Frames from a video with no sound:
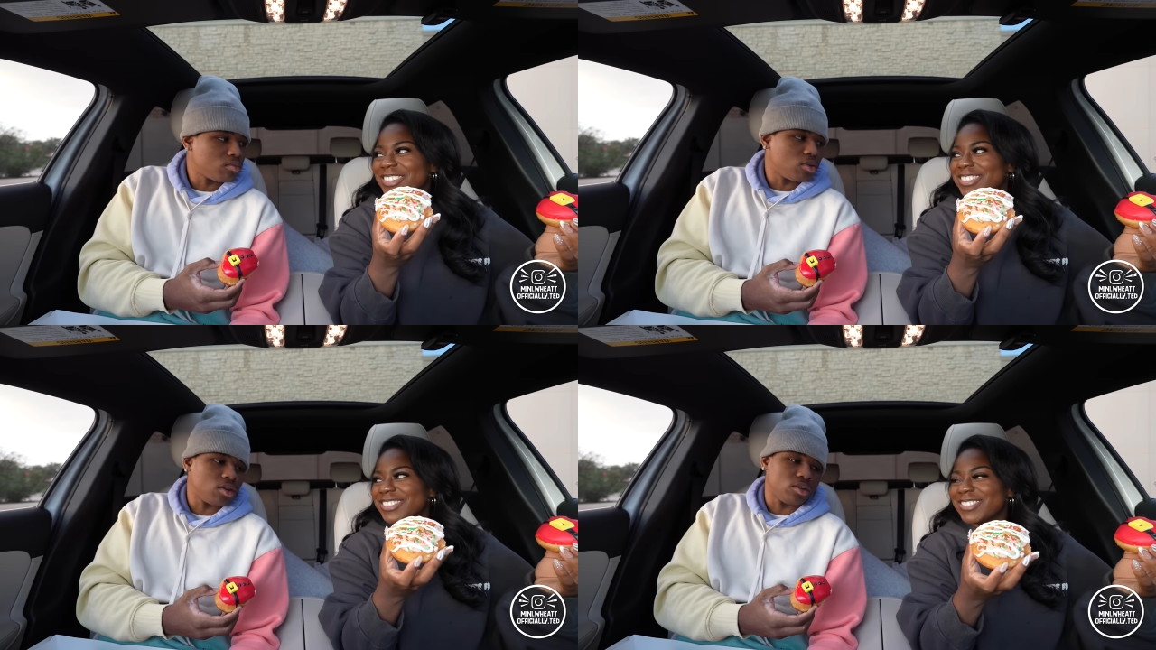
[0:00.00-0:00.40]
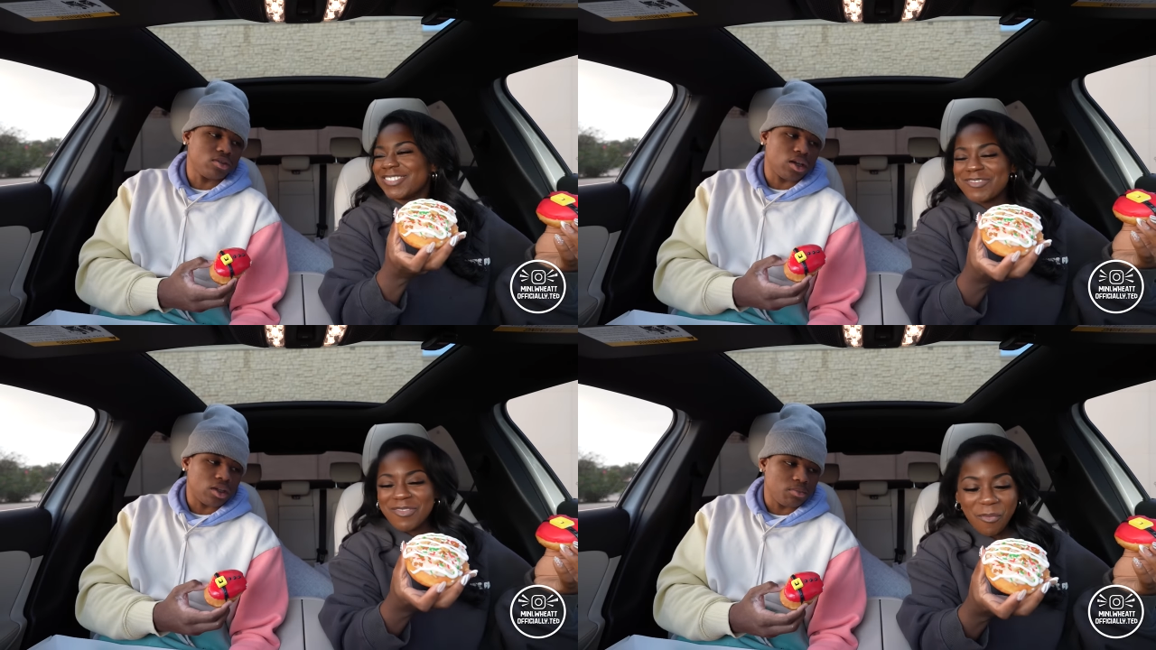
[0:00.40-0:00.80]
Speaker 1: Bro,
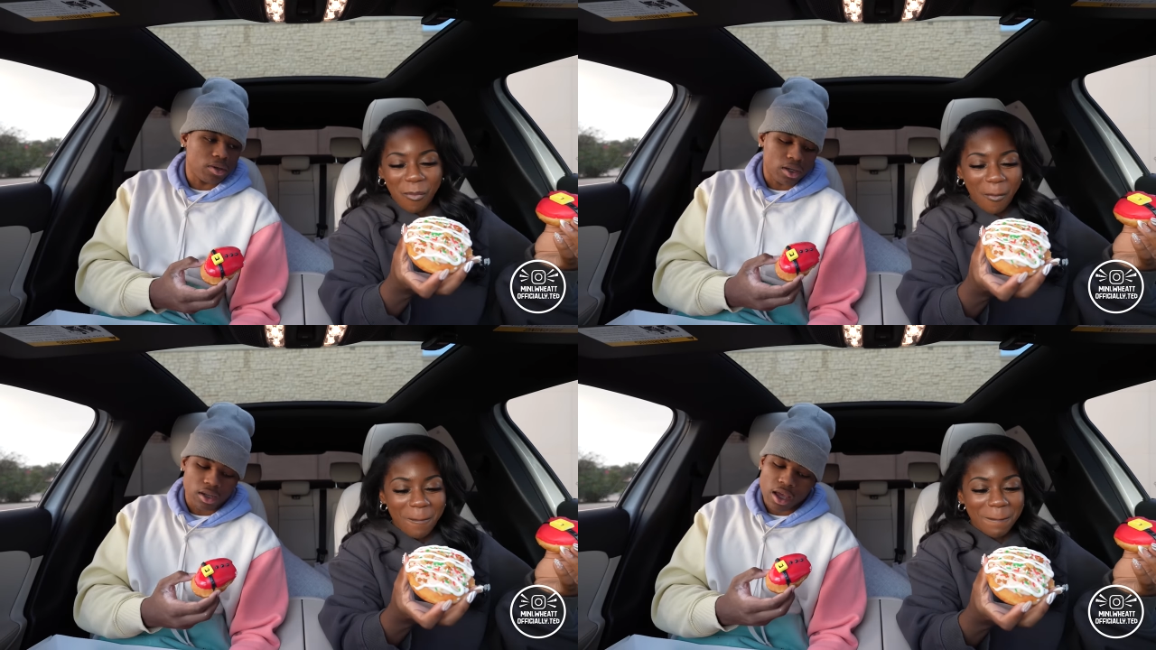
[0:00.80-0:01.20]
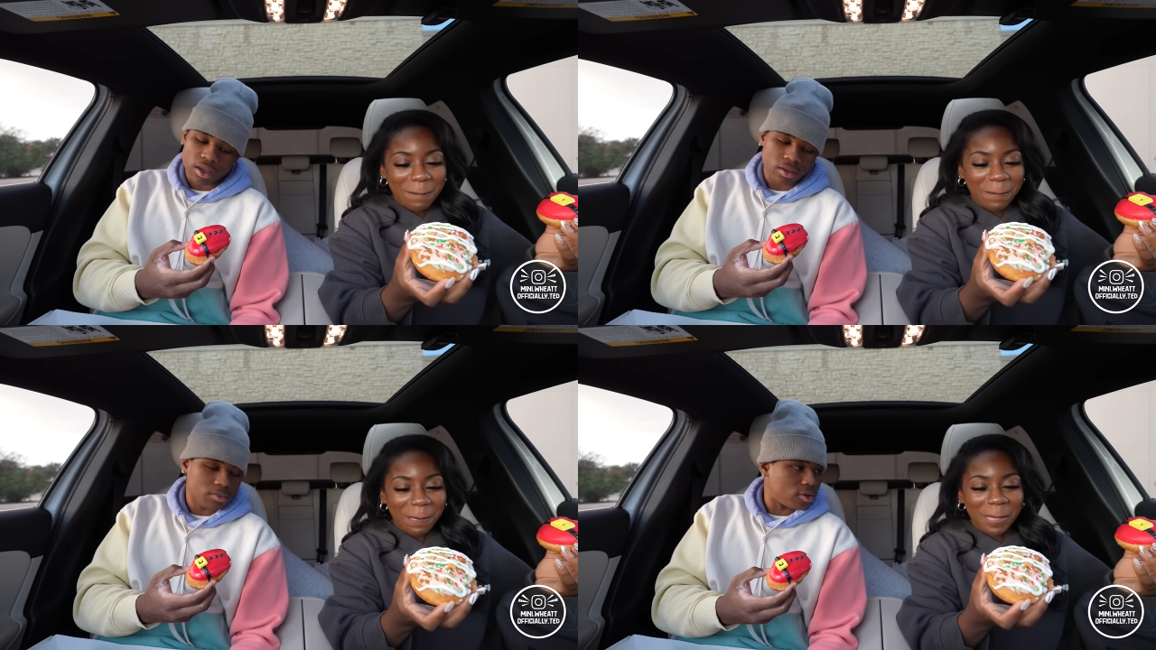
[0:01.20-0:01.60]
yeah, you better
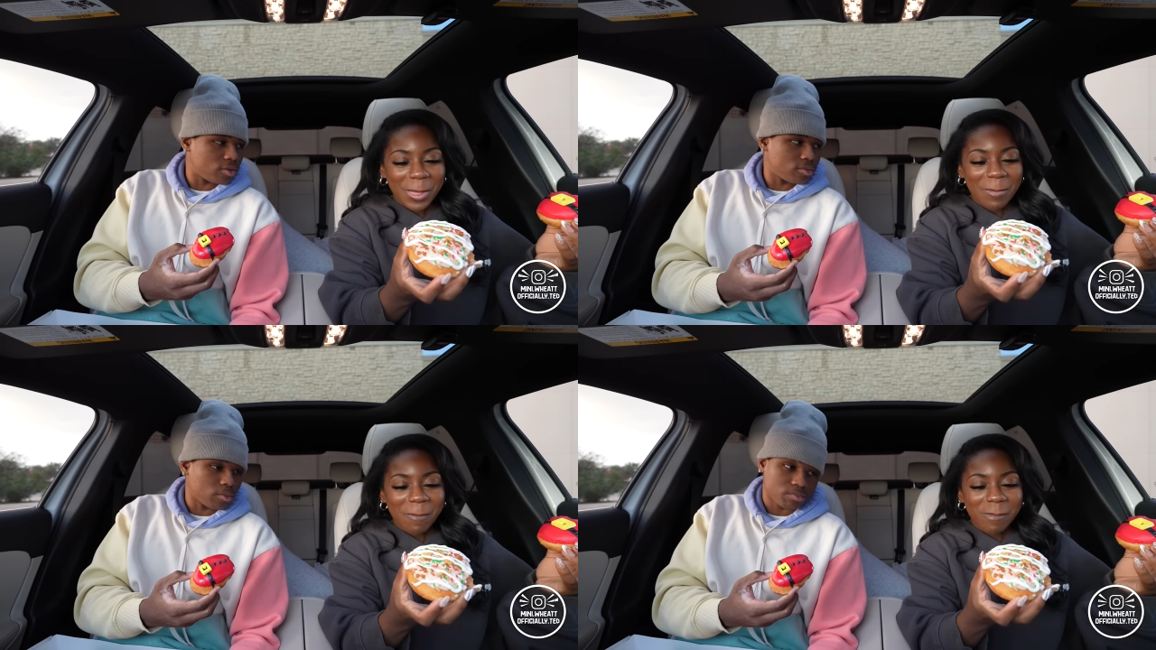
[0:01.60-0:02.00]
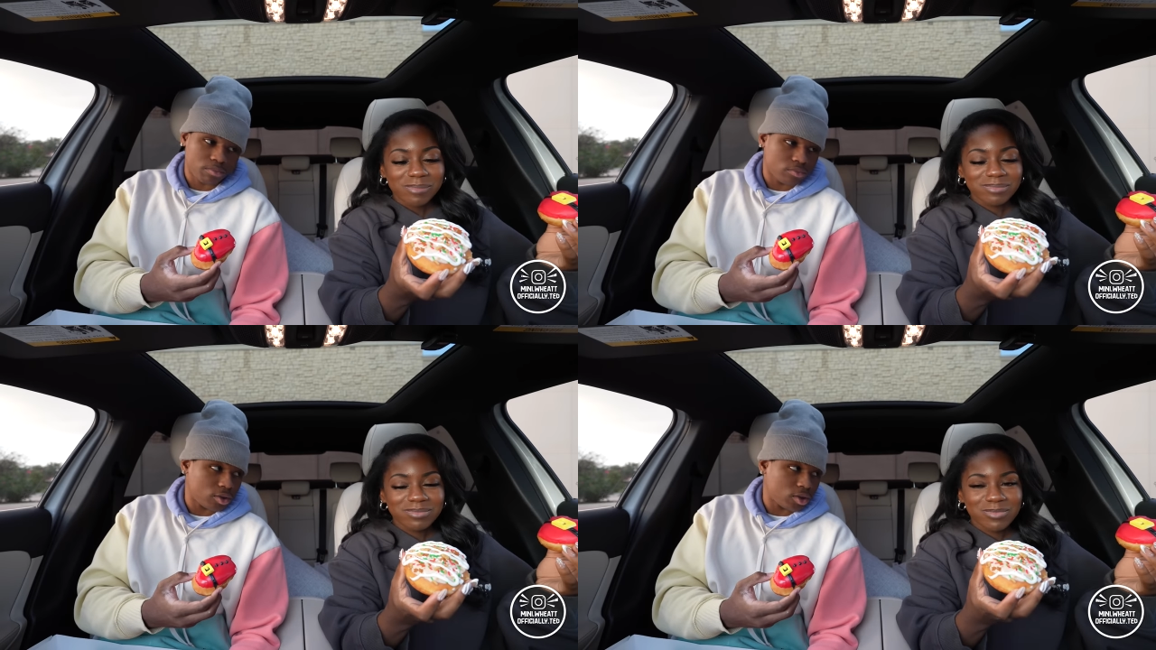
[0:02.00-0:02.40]
like it, bro. I'm,